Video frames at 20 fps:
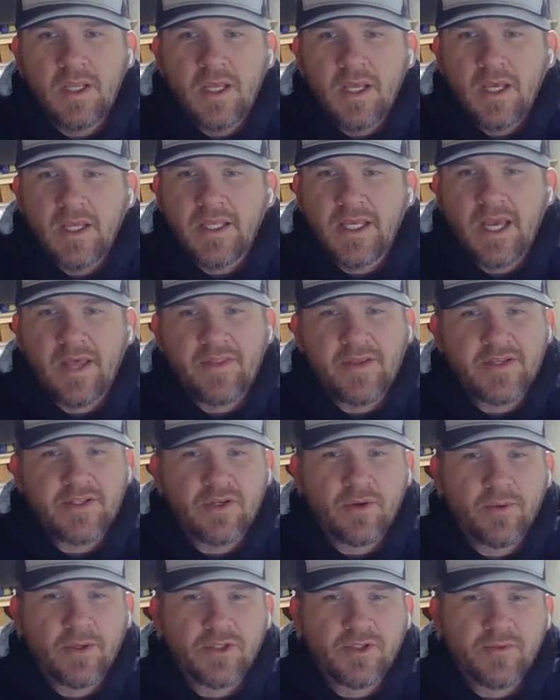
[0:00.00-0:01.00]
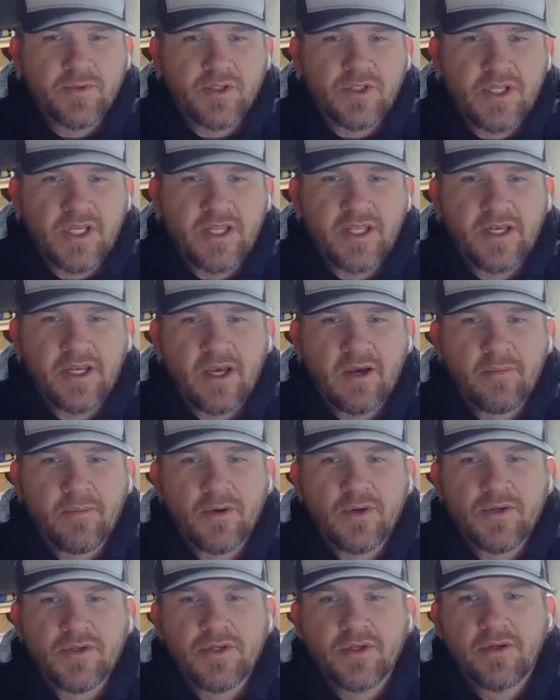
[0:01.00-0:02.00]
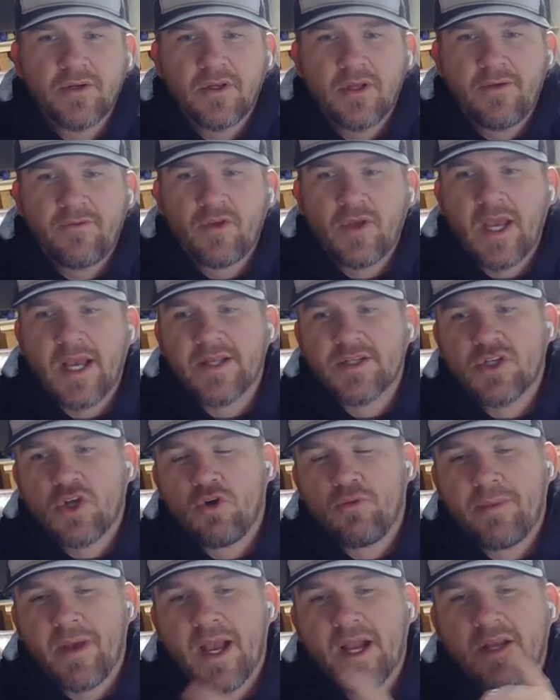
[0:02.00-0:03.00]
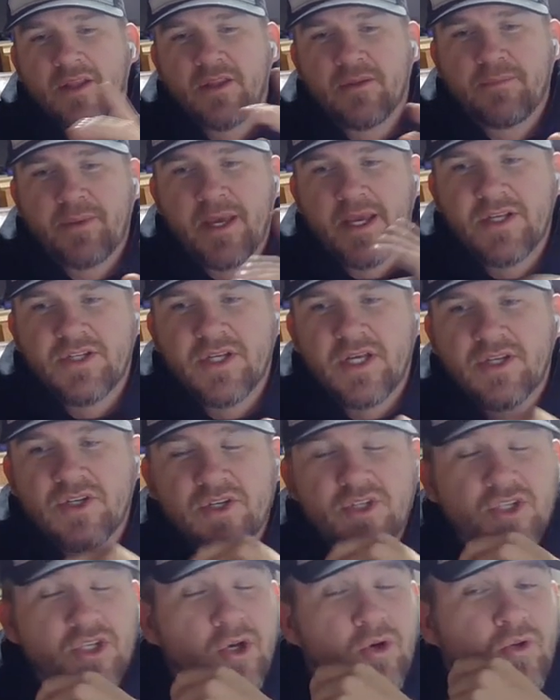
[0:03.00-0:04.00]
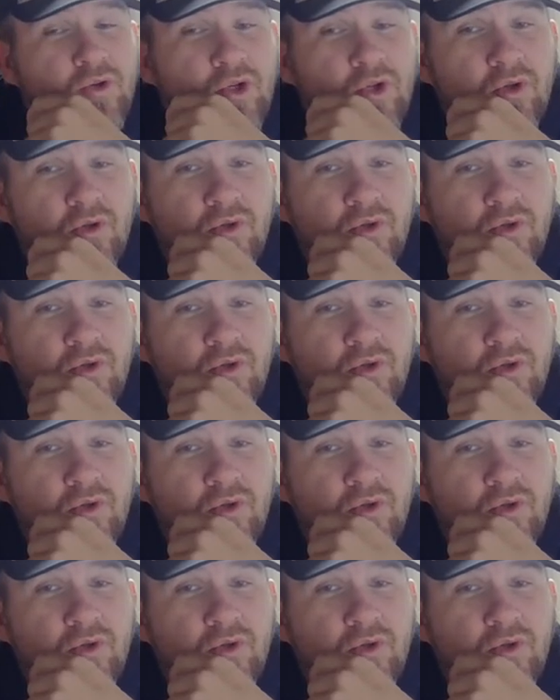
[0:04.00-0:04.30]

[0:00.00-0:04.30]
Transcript: Yeah, these are ones. You see the numbers. If you guys go back on the page I just showed you, you'll